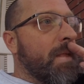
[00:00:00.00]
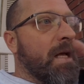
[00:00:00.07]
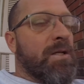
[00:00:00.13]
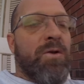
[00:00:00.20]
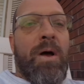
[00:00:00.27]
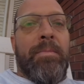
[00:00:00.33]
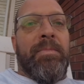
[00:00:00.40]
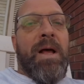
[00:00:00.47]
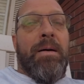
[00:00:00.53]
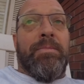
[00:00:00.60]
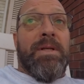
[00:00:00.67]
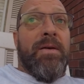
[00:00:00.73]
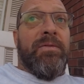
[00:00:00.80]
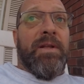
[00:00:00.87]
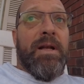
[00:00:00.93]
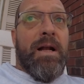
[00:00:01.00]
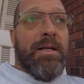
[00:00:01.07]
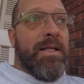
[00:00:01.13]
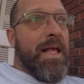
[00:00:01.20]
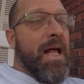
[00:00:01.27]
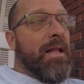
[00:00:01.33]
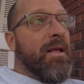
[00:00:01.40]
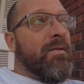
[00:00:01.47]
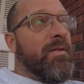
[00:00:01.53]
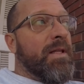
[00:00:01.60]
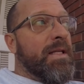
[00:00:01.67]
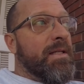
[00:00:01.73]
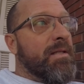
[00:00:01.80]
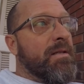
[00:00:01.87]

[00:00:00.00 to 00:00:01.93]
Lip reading: so I'm definitely not to that level. This